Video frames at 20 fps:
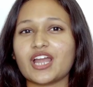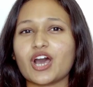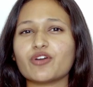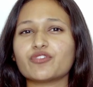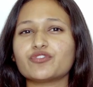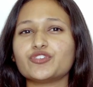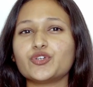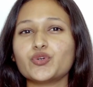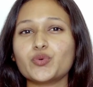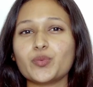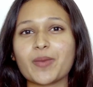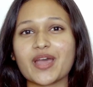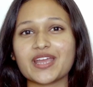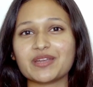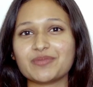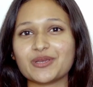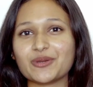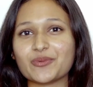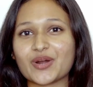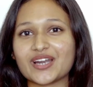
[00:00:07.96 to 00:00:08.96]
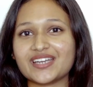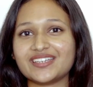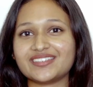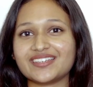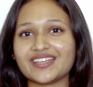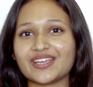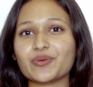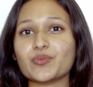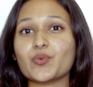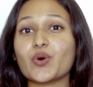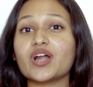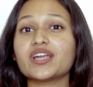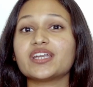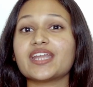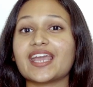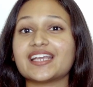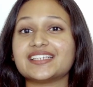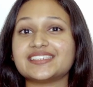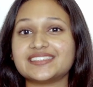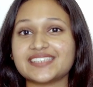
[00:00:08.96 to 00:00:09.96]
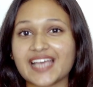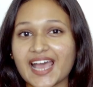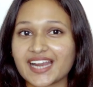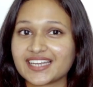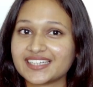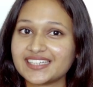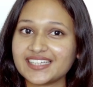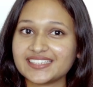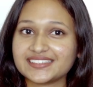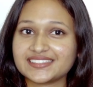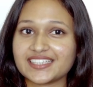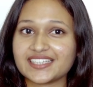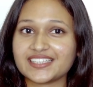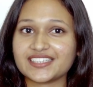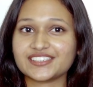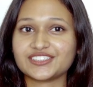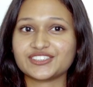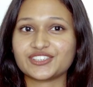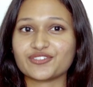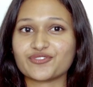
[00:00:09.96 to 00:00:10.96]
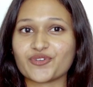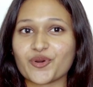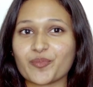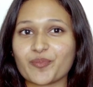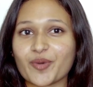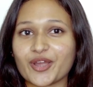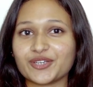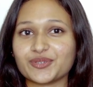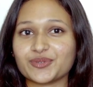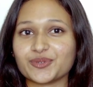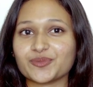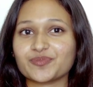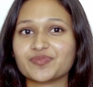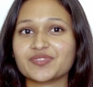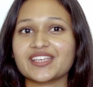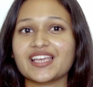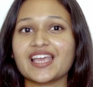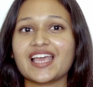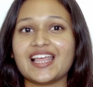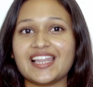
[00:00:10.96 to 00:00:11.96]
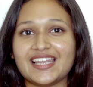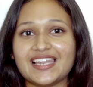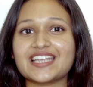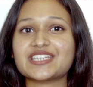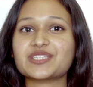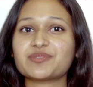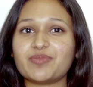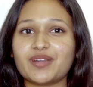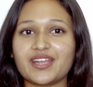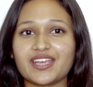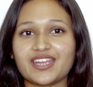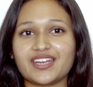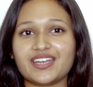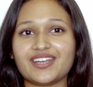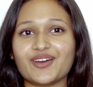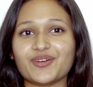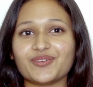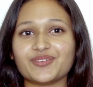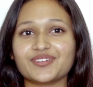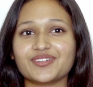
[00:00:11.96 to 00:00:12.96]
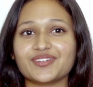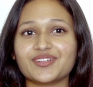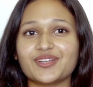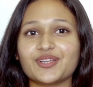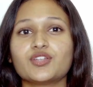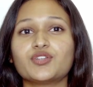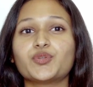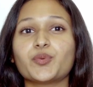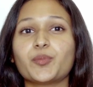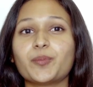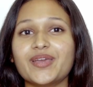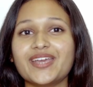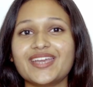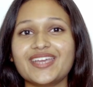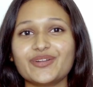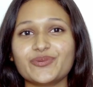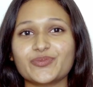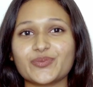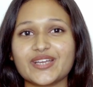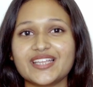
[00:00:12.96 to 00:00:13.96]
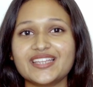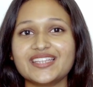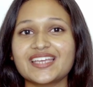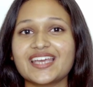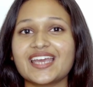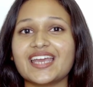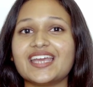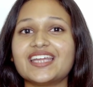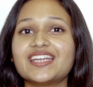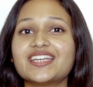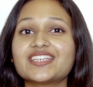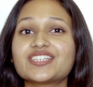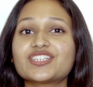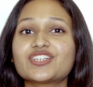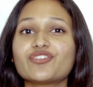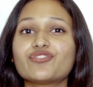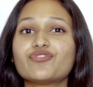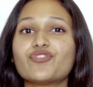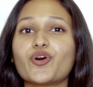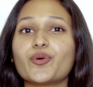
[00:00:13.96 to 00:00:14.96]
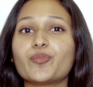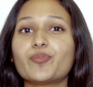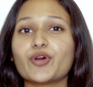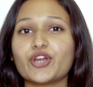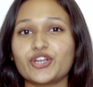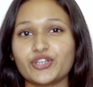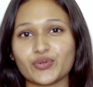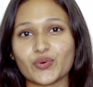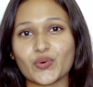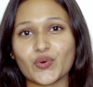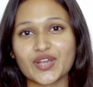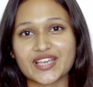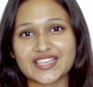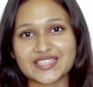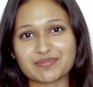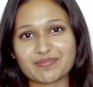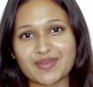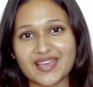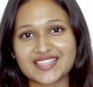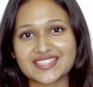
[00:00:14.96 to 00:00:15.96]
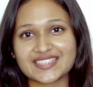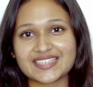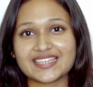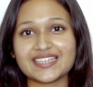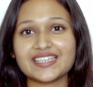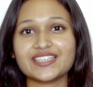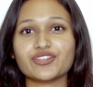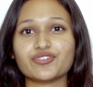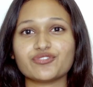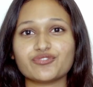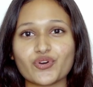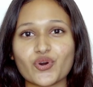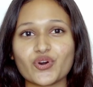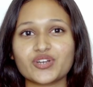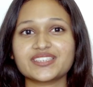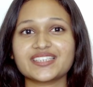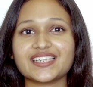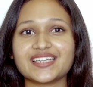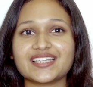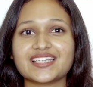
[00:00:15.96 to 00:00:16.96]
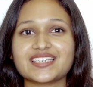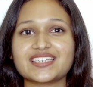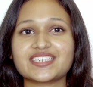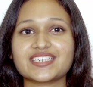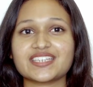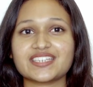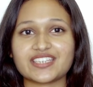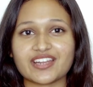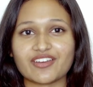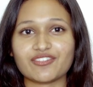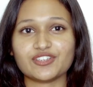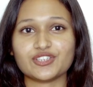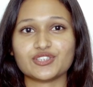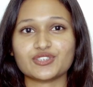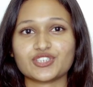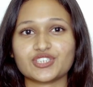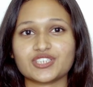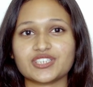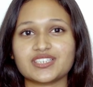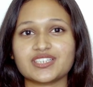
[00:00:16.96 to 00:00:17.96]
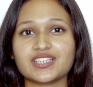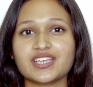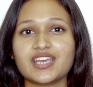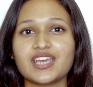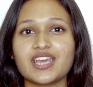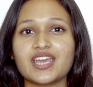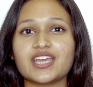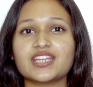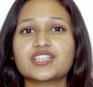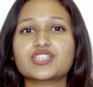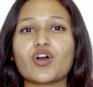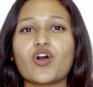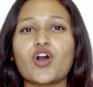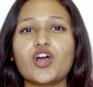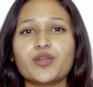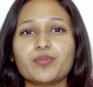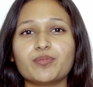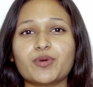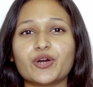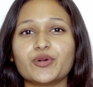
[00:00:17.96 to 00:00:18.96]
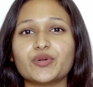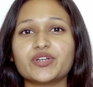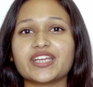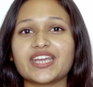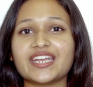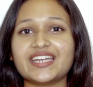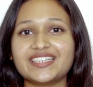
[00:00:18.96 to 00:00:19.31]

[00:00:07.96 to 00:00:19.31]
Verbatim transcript: Now you might be wondering what exactly is Industry 4.0. Let's break it down. To begin with, Industry 4.0 is basically the fourth industrial revolution. It's all about